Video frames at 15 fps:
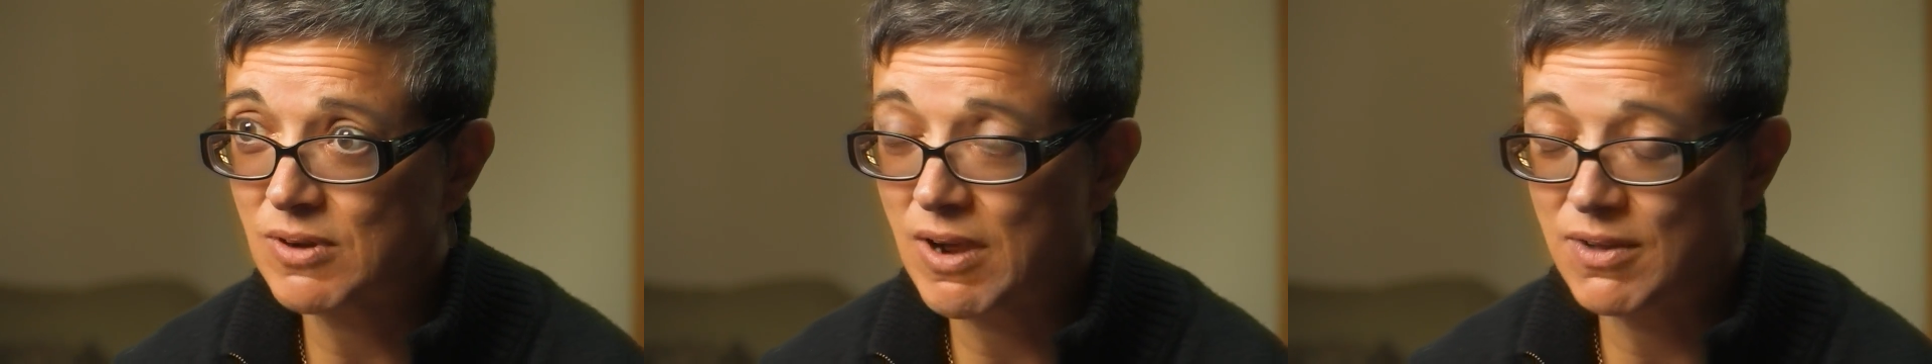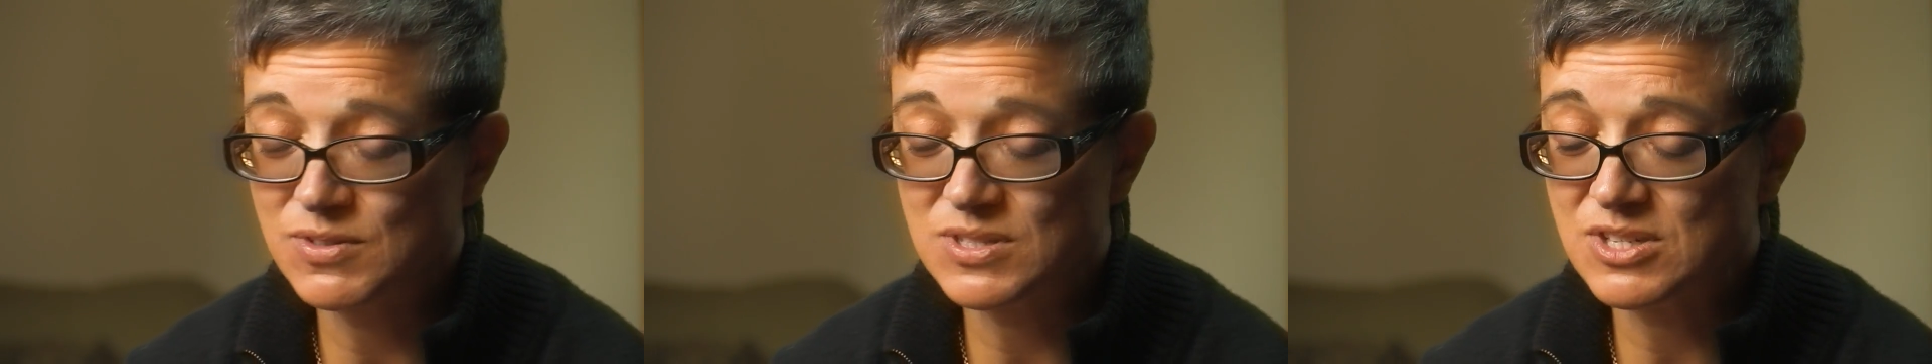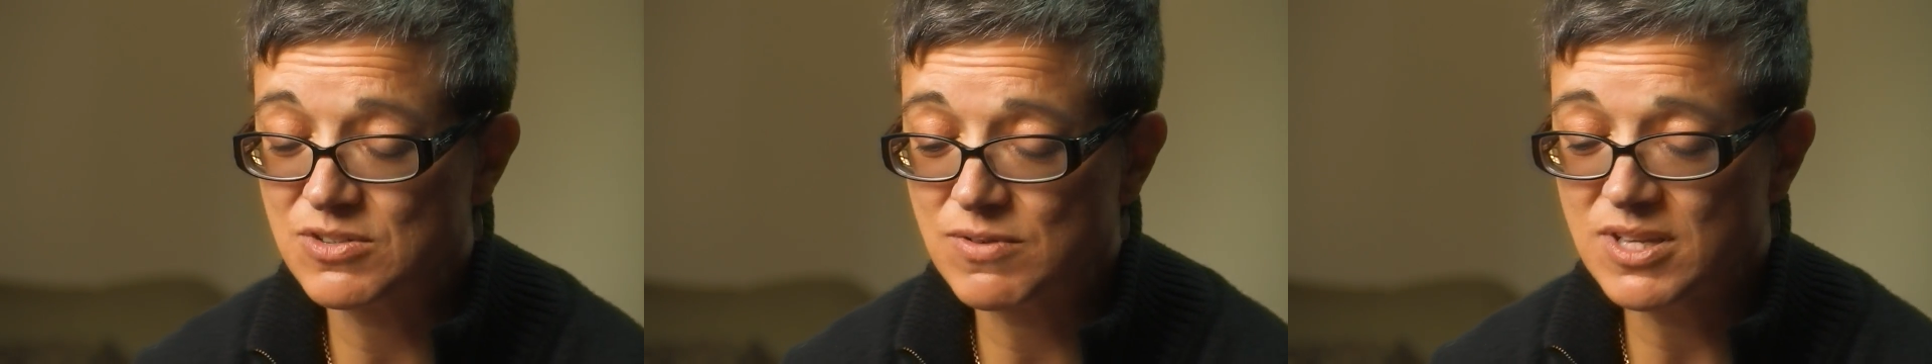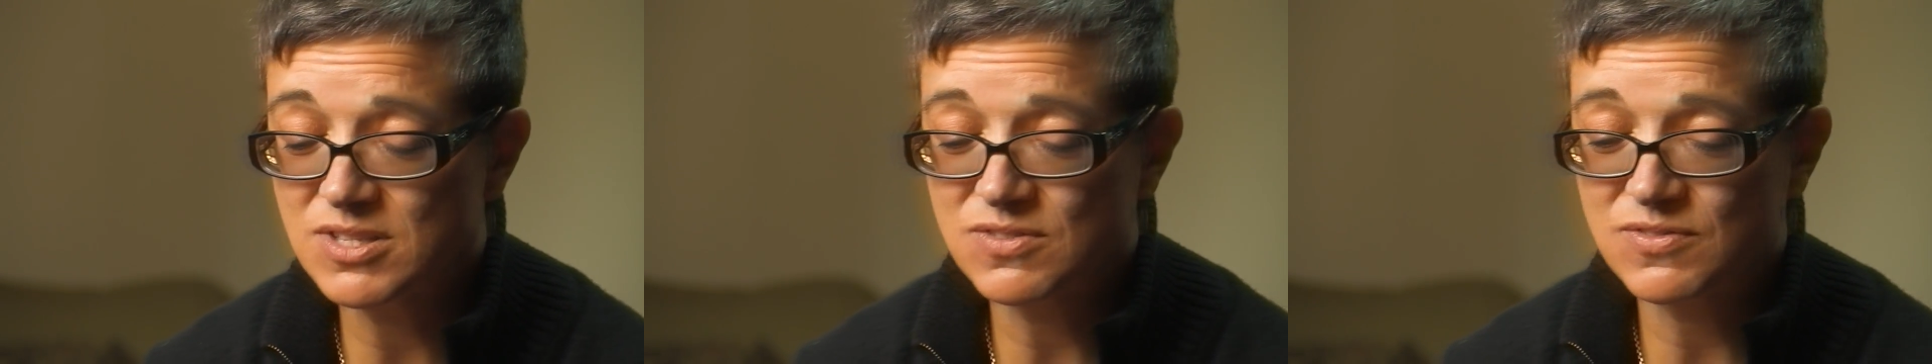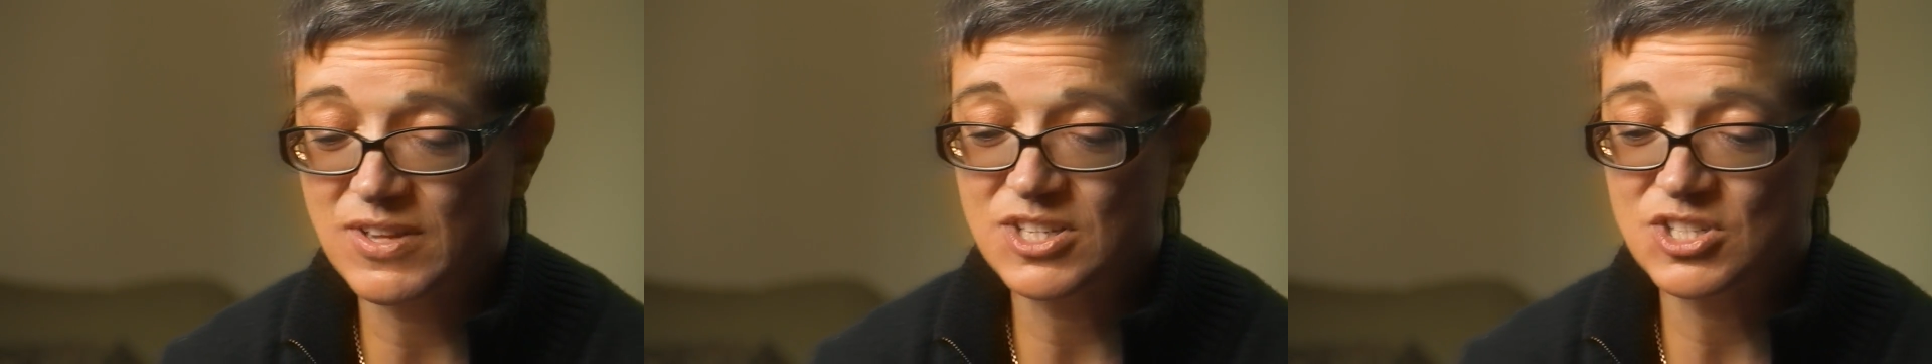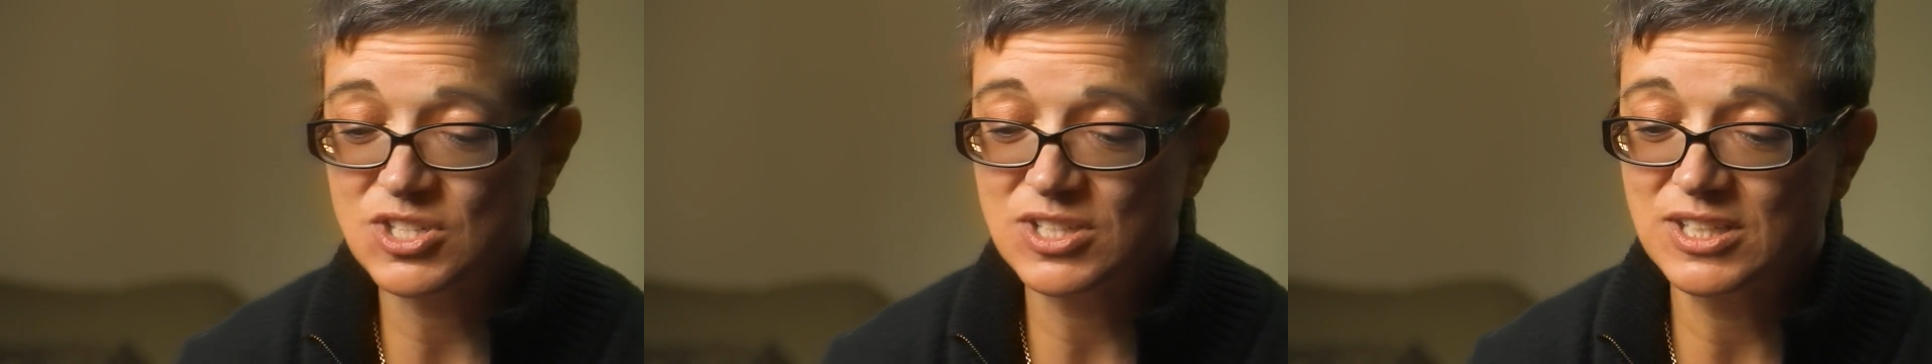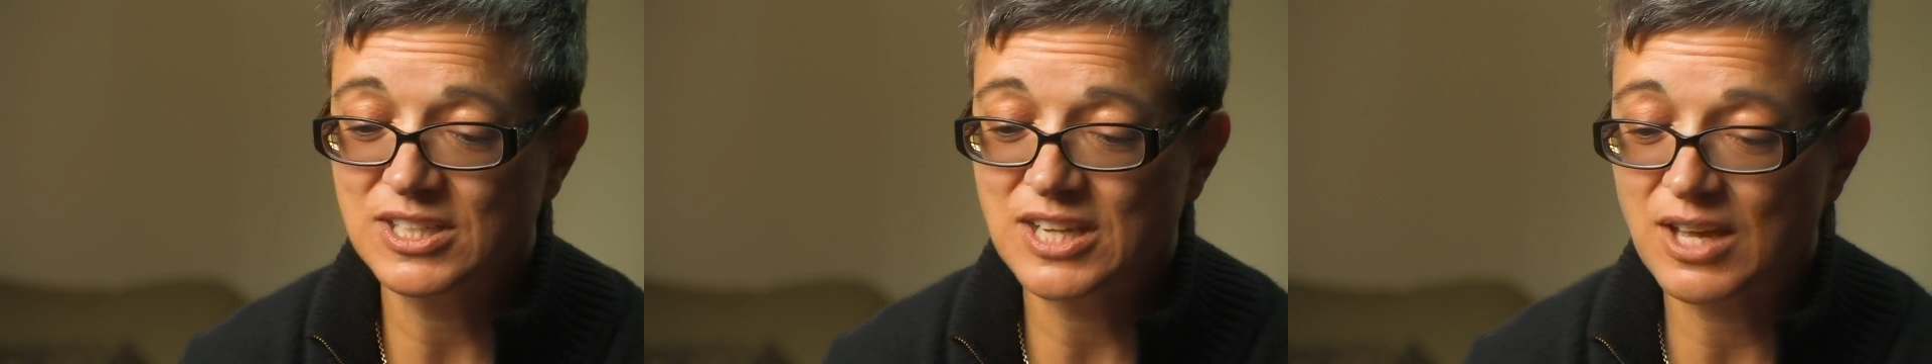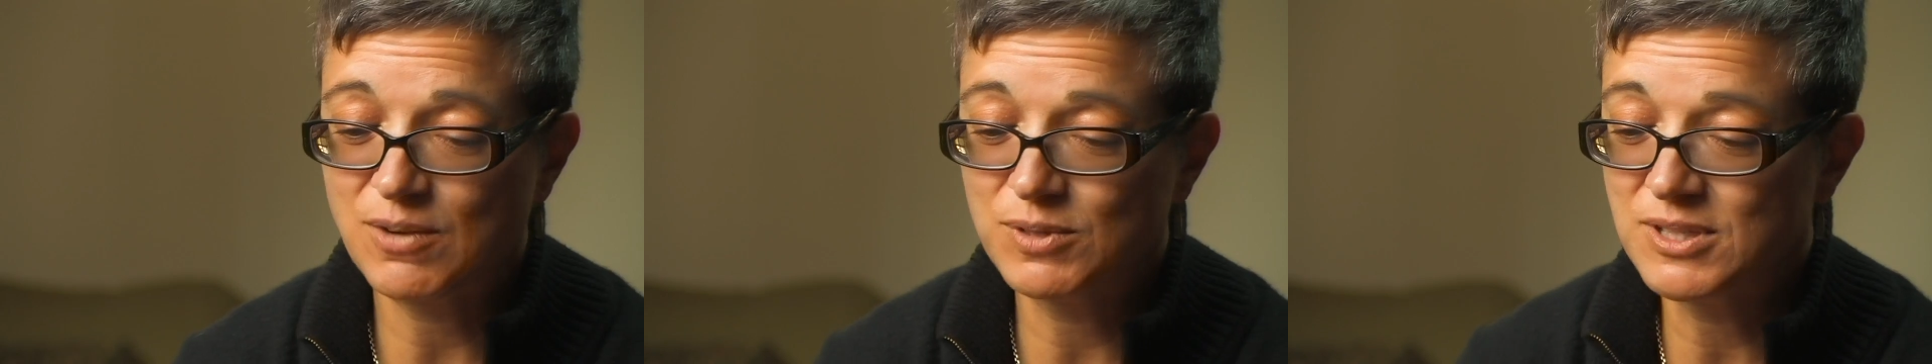grounds in a reservation
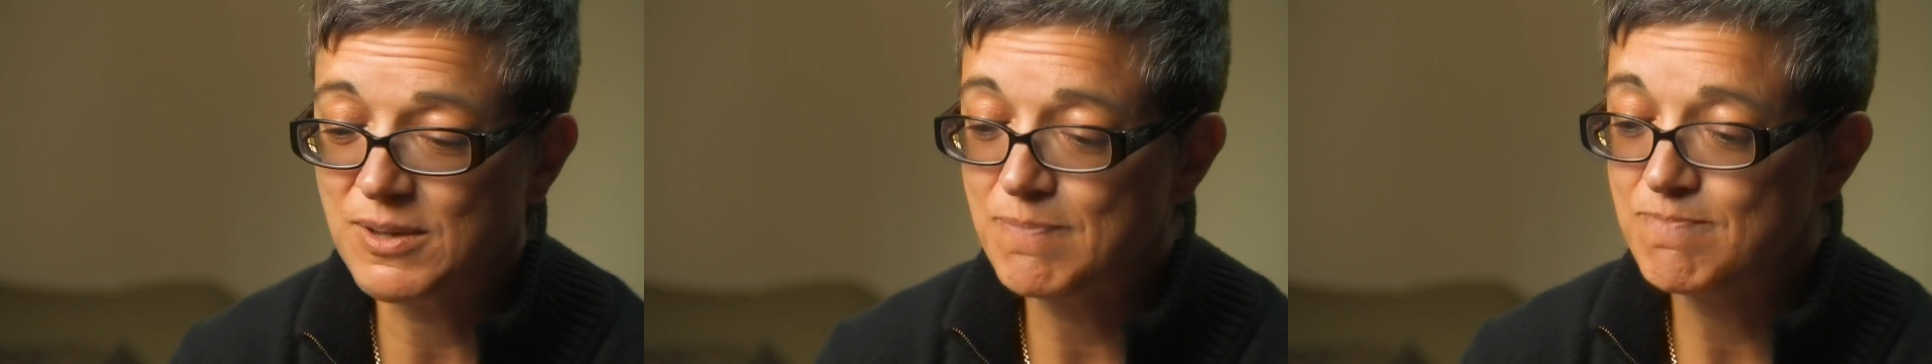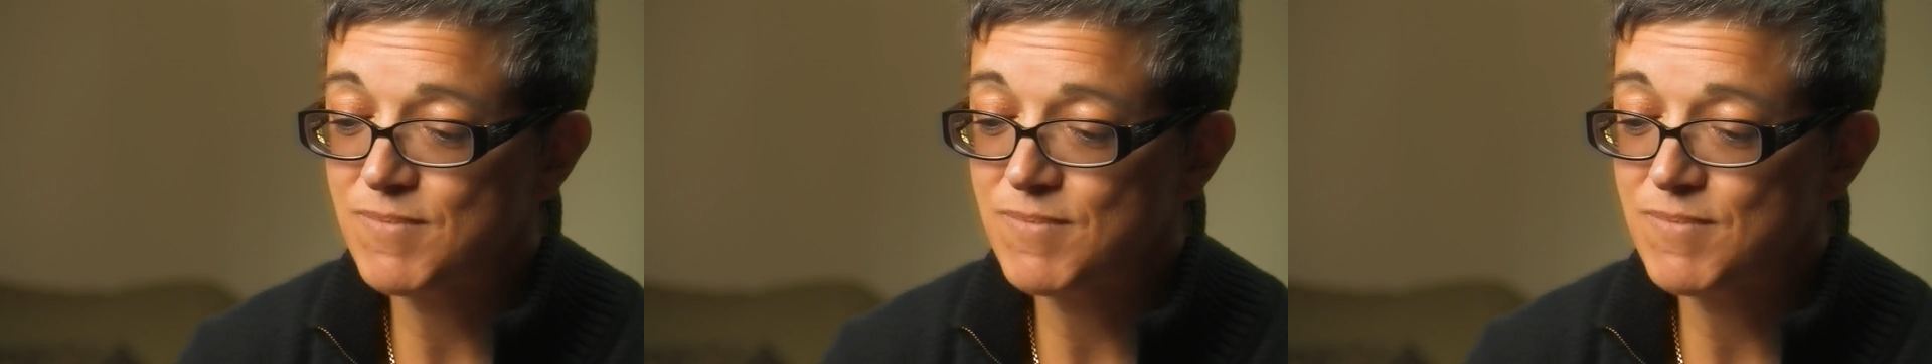and I would